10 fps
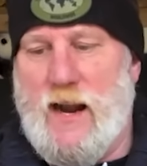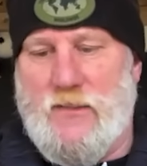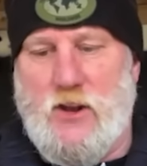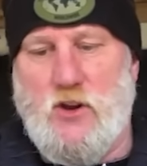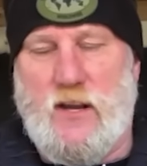
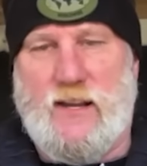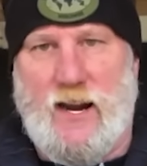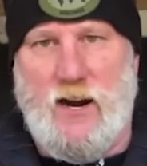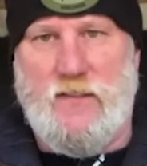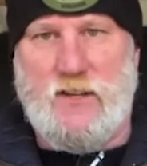And then you can
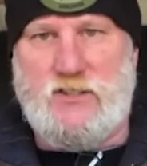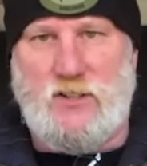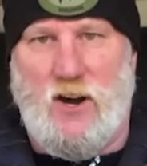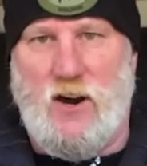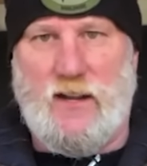carry this
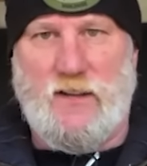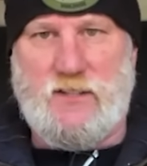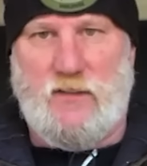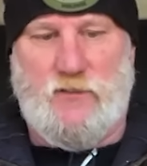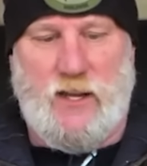saw in this
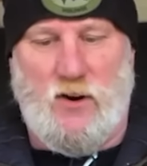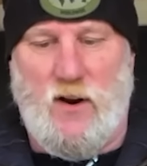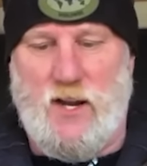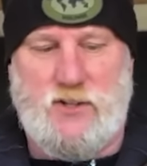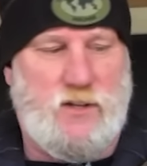
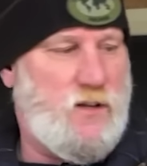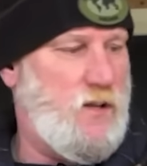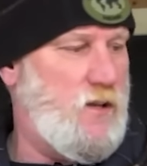configuration.